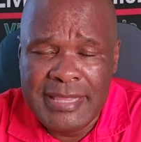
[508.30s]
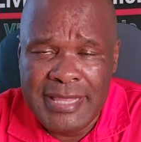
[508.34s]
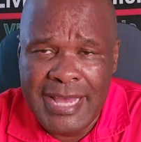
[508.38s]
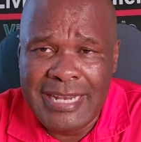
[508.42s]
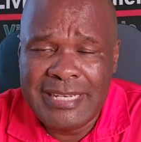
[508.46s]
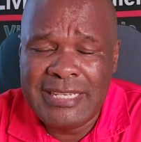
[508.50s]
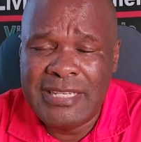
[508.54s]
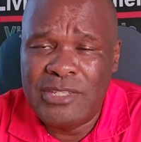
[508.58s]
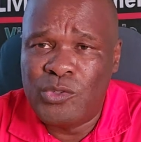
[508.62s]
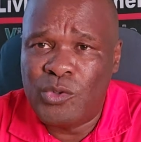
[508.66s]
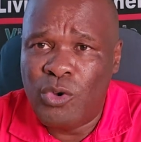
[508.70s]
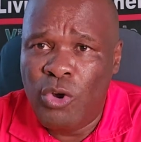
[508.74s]

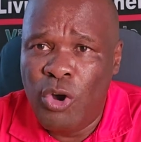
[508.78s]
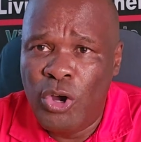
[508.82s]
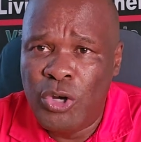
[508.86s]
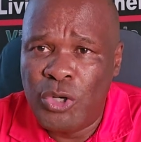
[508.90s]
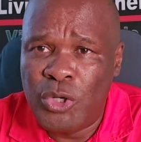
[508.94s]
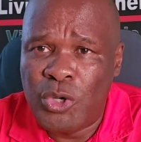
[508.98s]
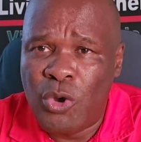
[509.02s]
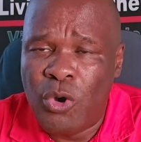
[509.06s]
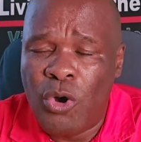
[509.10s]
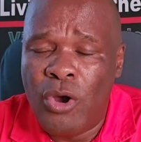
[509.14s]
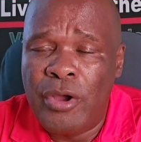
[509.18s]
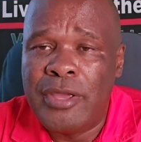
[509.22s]
that is
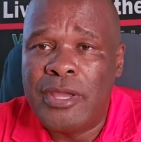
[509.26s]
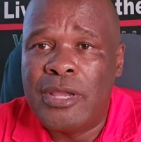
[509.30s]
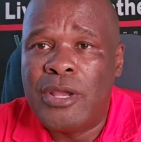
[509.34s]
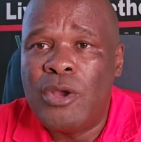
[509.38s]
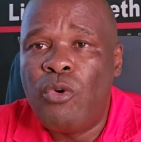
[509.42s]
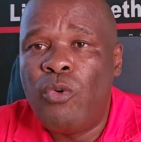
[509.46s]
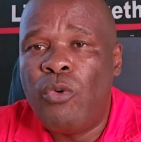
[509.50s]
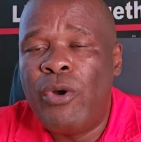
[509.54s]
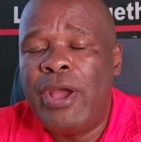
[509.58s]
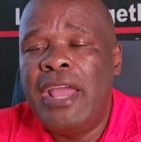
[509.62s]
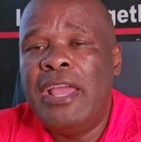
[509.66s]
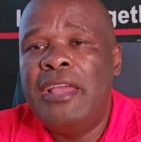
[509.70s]

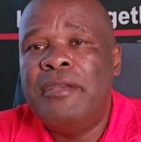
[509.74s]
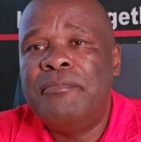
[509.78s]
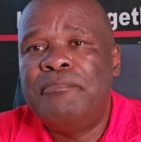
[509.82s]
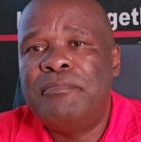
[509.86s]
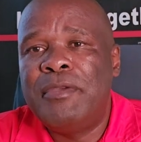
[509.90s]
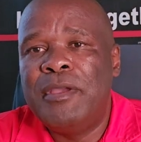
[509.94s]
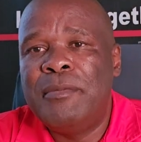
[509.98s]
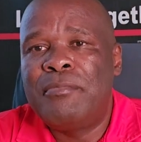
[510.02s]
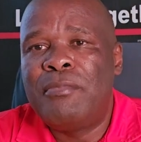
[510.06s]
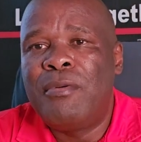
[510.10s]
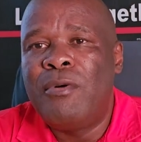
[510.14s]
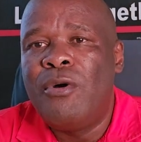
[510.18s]
ongoing where
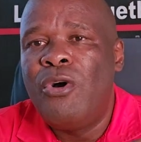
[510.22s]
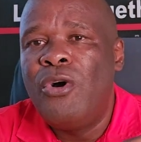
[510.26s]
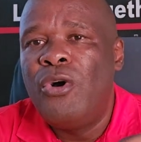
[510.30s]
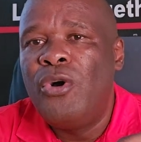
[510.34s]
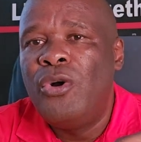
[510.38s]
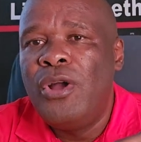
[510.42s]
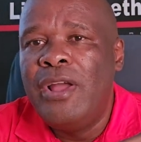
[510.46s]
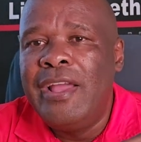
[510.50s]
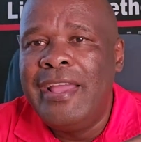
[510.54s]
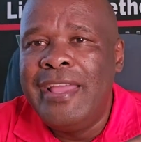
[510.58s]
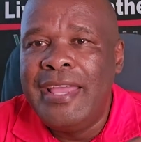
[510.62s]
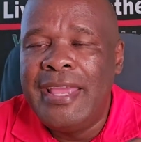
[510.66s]

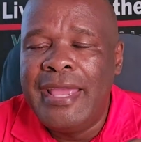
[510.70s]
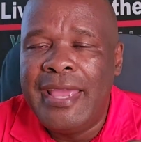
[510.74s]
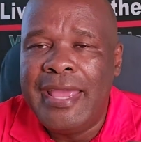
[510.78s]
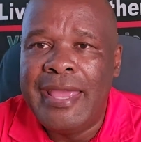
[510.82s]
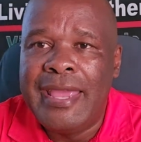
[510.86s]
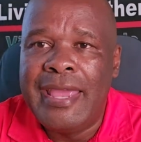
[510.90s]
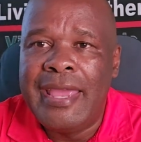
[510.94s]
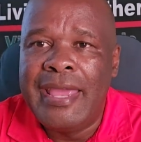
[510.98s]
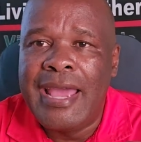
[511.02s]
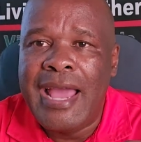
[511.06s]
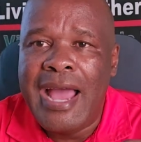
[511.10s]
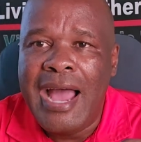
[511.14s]
people
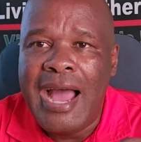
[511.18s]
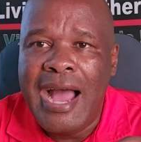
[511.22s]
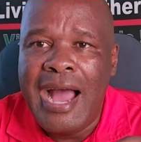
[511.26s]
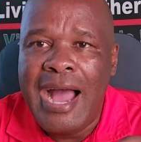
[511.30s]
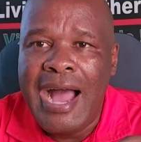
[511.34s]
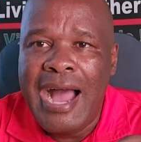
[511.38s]
uh,